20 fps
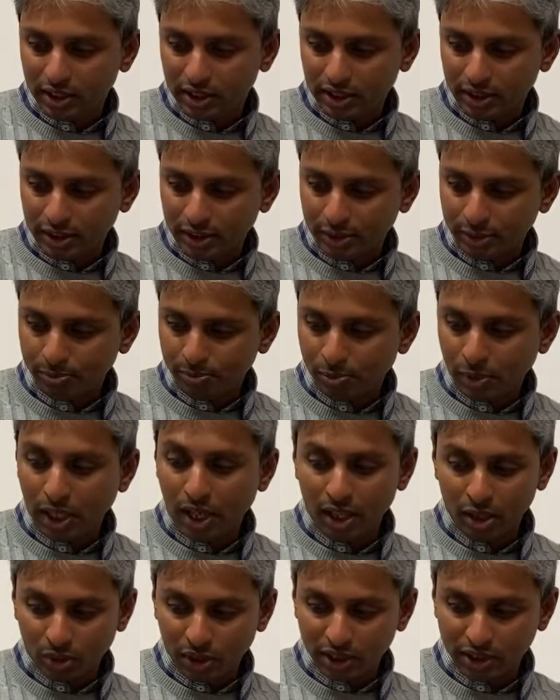But
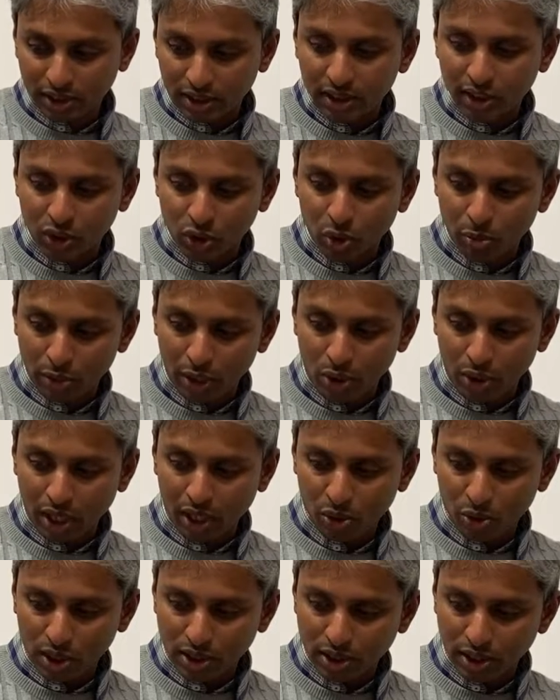otherwise, it should be okay
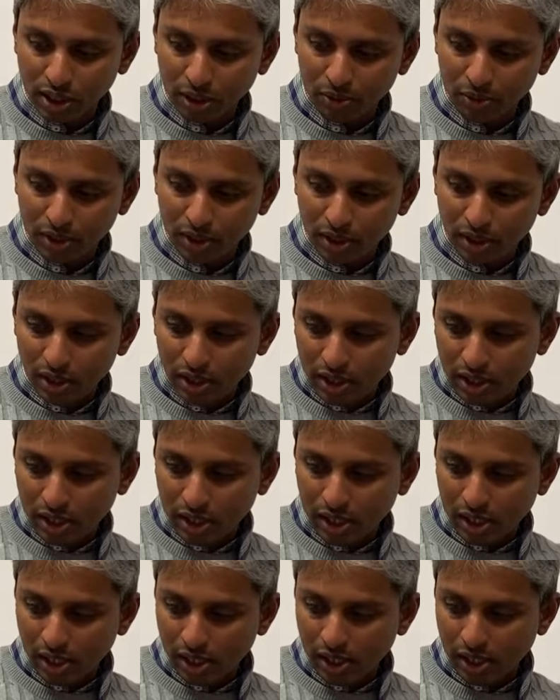to achieve.
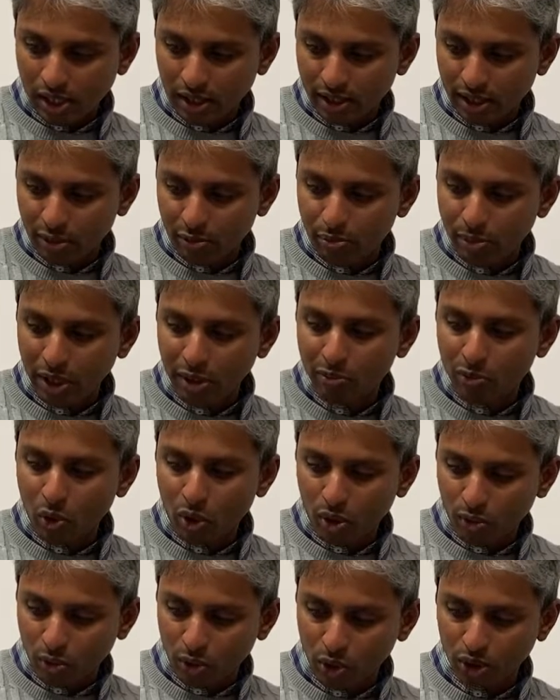And then be
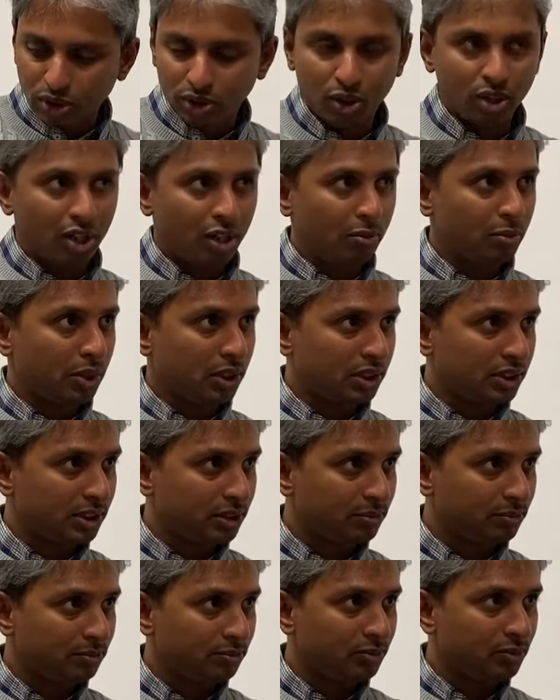more focused on numbers,
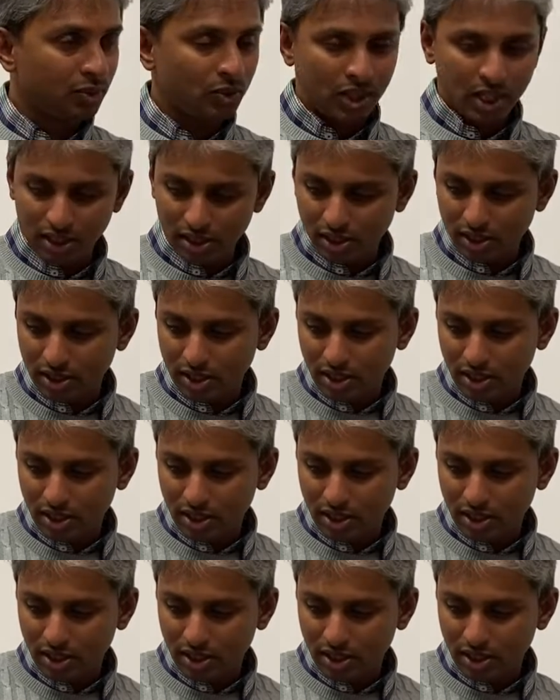right?